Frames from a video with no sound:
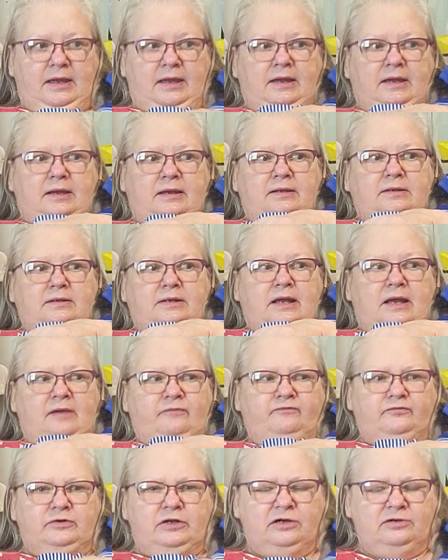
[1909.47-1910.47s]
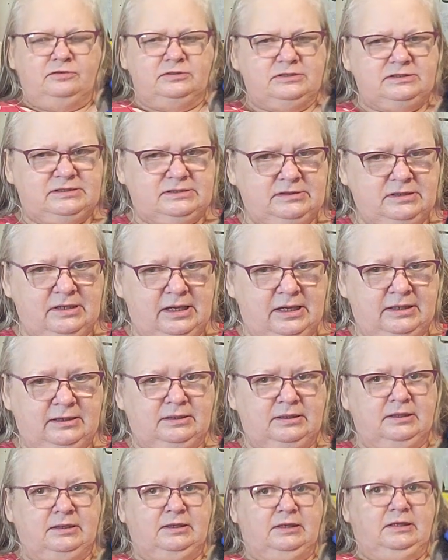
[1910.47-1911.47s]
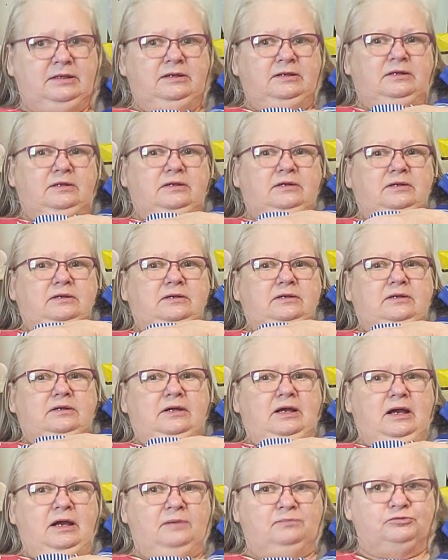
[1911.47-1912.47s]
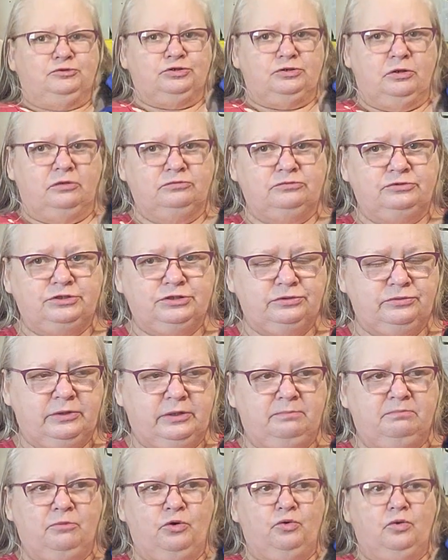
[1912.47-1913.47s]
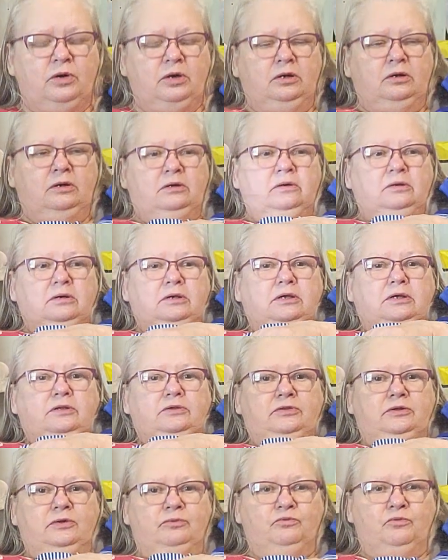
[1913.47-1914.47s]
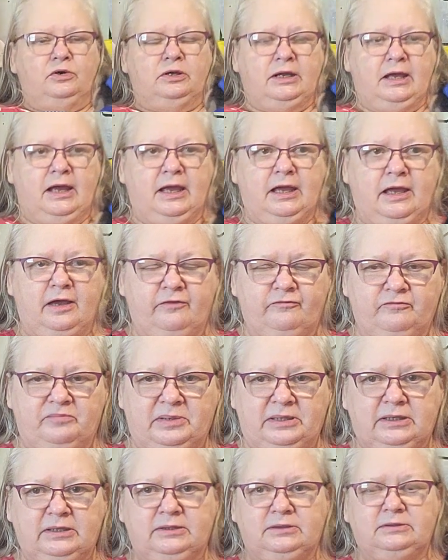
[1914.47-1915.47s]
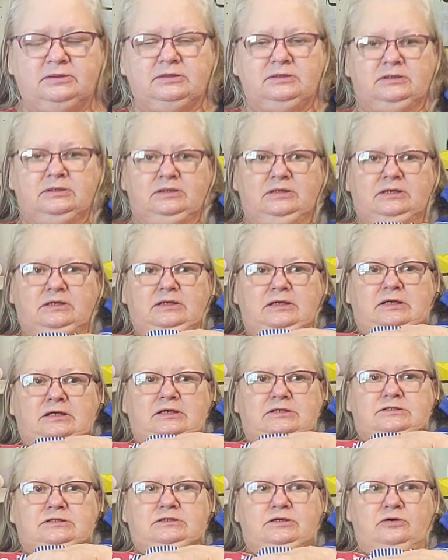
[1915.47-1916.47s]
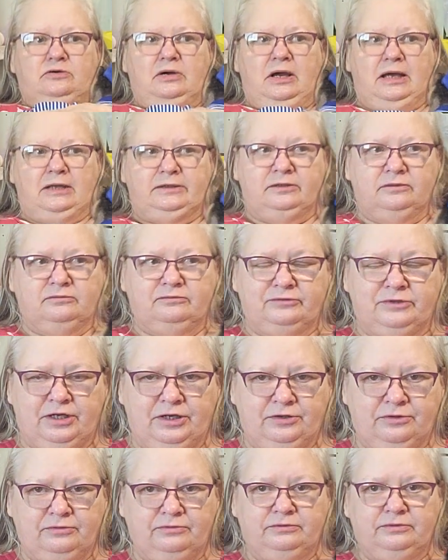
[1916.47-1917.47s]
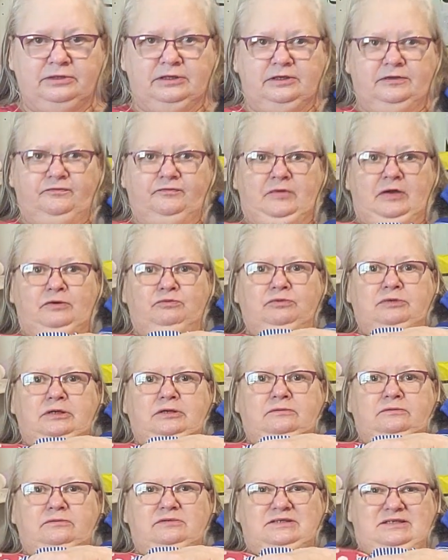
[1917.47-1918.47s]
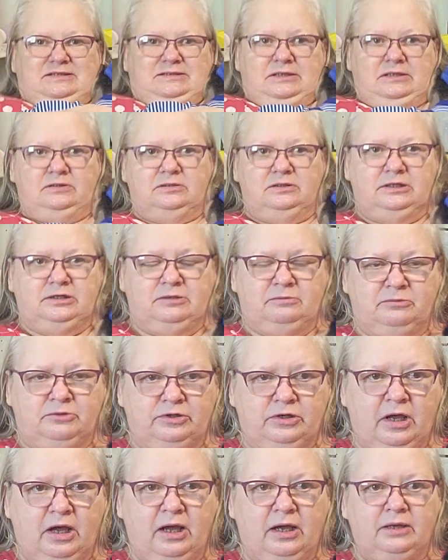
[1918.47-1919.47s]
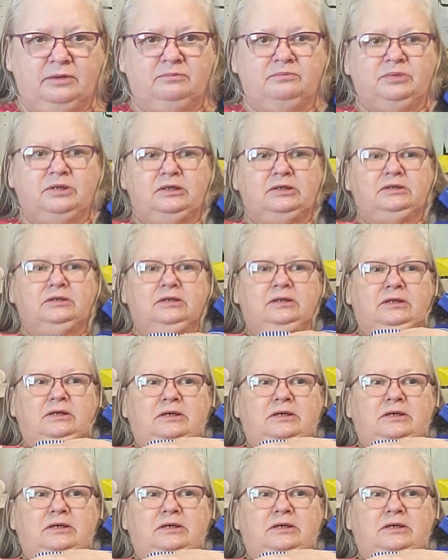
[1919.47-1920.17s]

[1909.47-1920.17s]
And I've noticed lately I'm drawn to him more than what I have been so I don't know if I would sell him or not, but